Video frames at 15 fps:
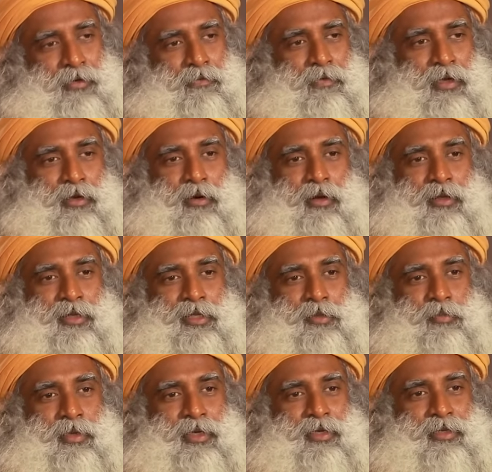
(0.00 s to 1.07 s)
we call this
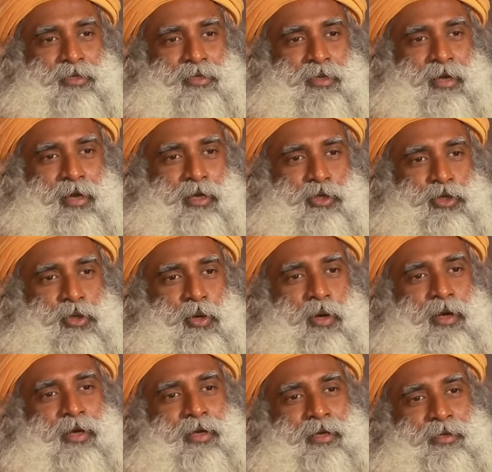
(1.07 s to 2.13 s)
peace and joy.